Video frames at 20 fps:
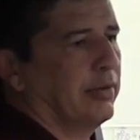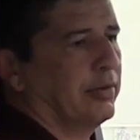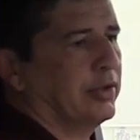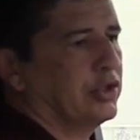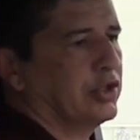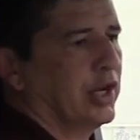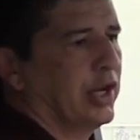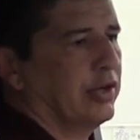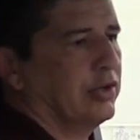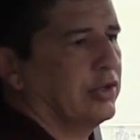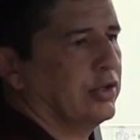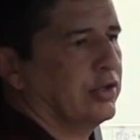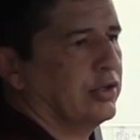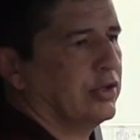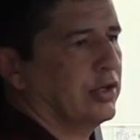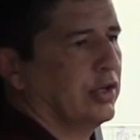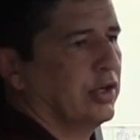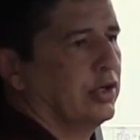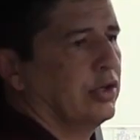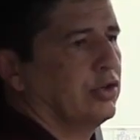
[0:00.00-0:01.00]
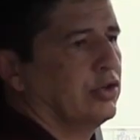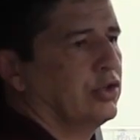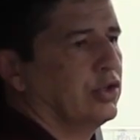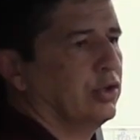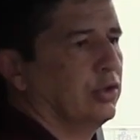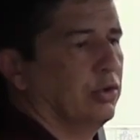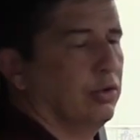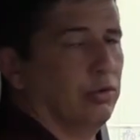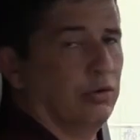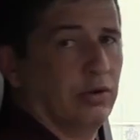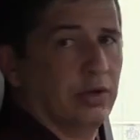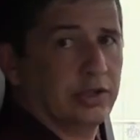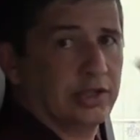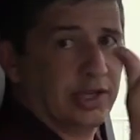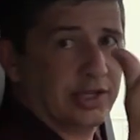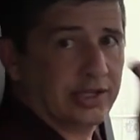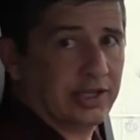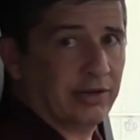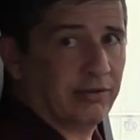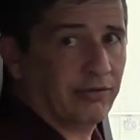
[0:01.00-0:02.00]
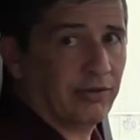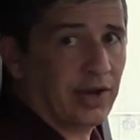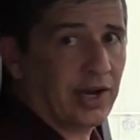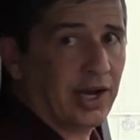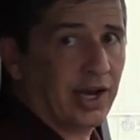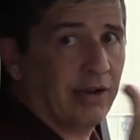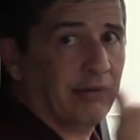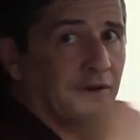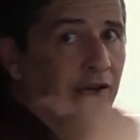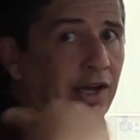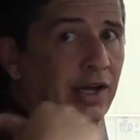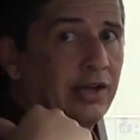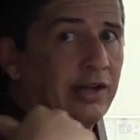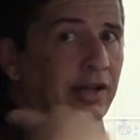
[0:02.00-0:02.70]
limit changes to 65,